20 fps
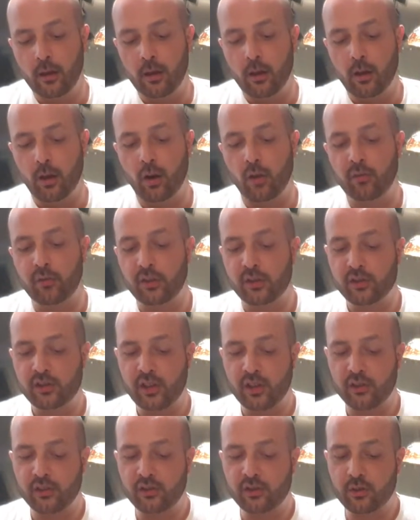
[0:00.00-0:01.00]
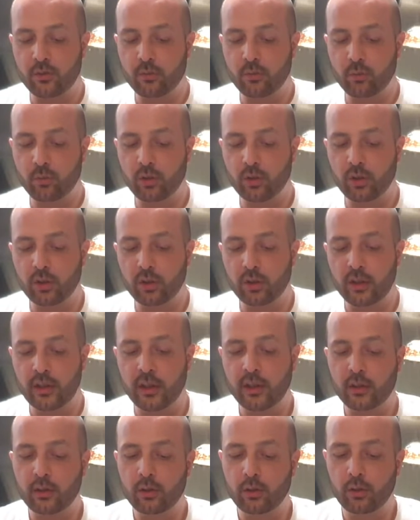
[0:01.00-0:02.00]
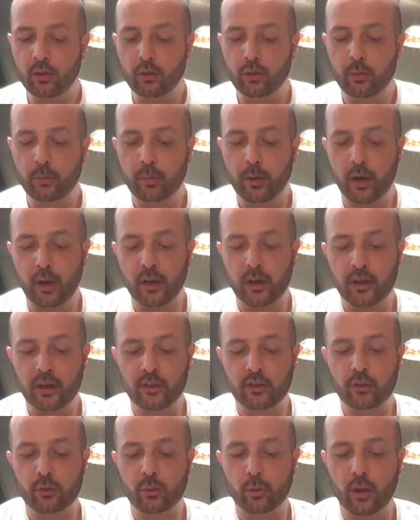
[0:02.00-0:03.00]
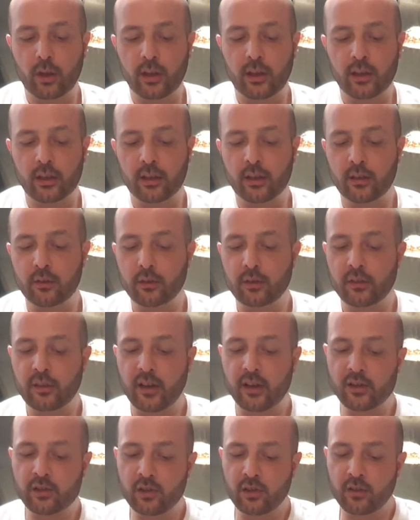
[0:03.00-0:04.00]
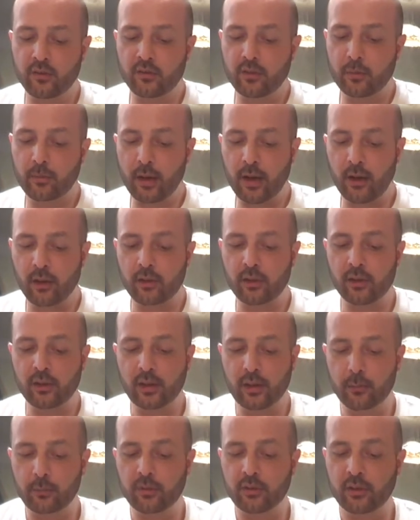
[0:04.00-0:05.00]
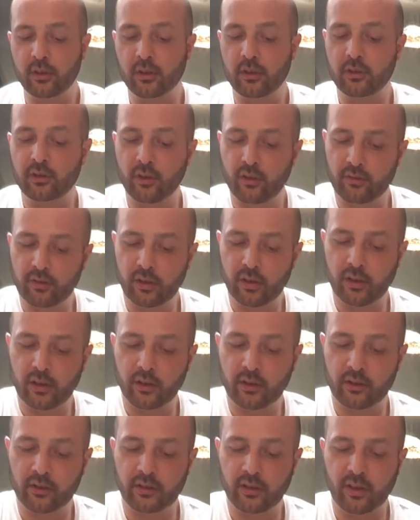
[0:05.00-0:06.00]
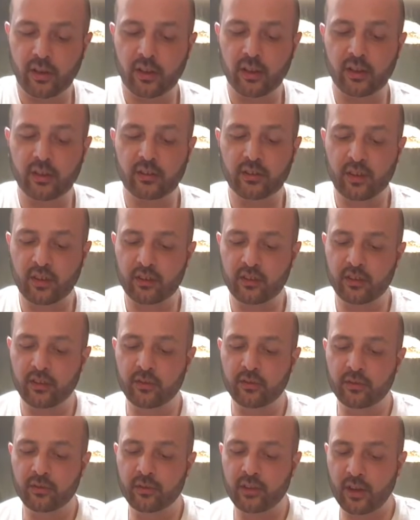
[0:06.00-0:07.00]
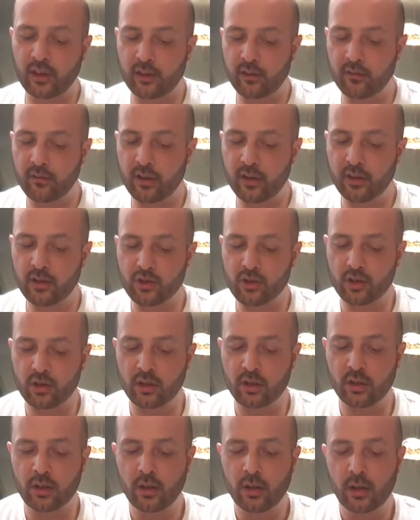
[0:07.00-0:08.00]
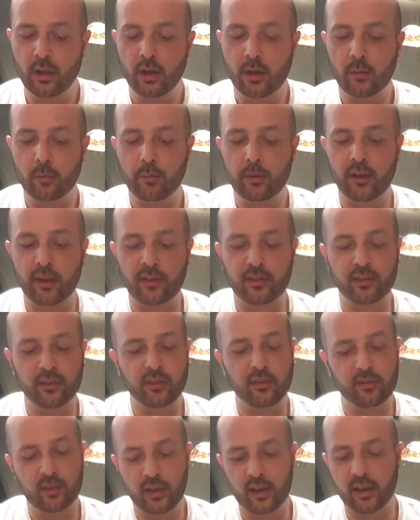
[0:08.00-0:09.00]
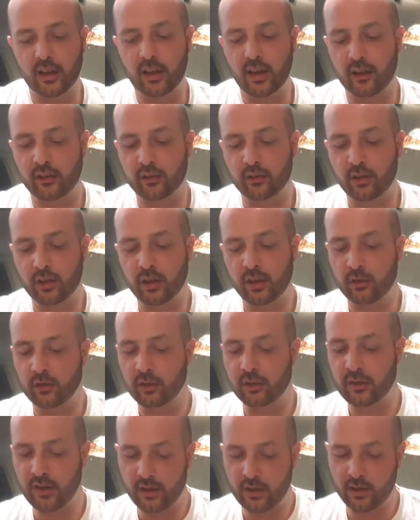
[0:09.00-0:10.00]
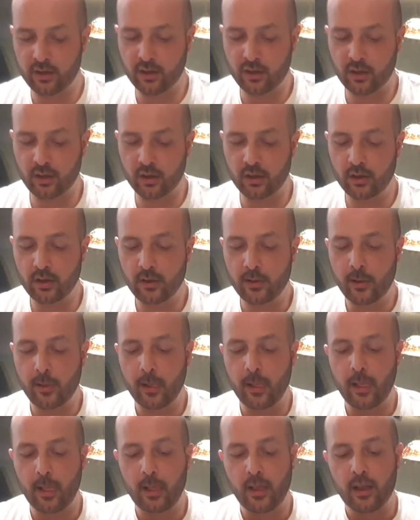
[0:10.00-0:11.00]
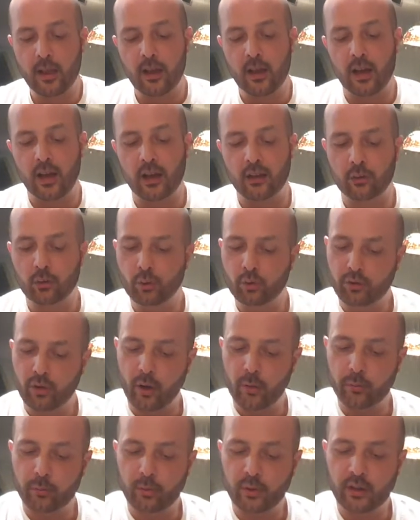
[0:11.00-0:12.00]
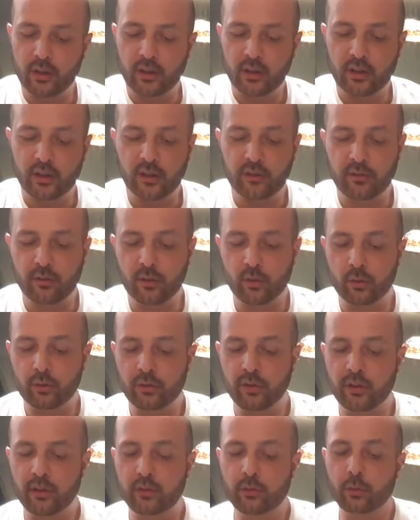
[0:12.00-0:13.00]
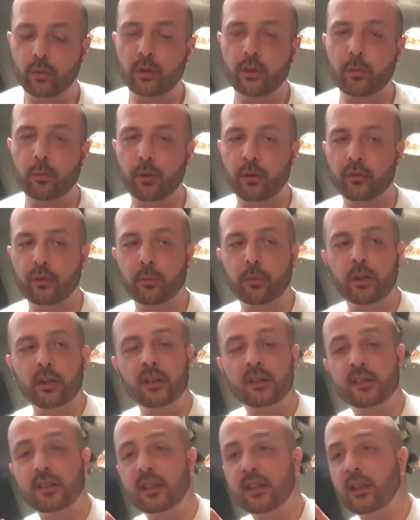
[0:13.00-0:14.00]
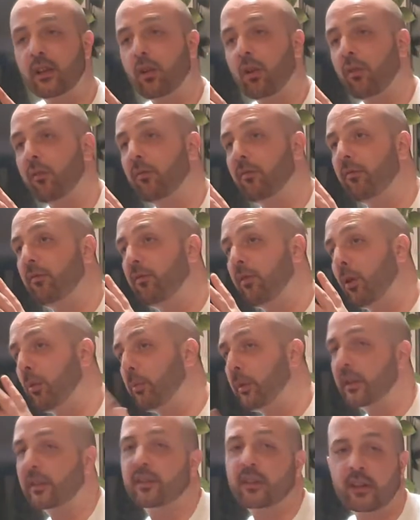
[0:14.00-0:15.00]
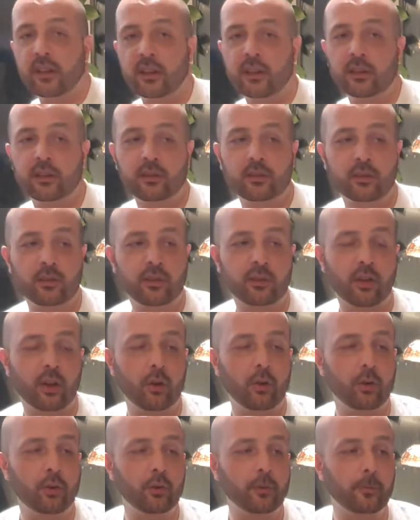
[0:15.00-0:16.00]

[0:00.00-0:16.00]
of ingestion will include burning, swelling and irritation of the mouth, lips and esophagus, and excessive salivation, plus severe gastric irritation, and also breathing difficulties with the possibility of vomiting. So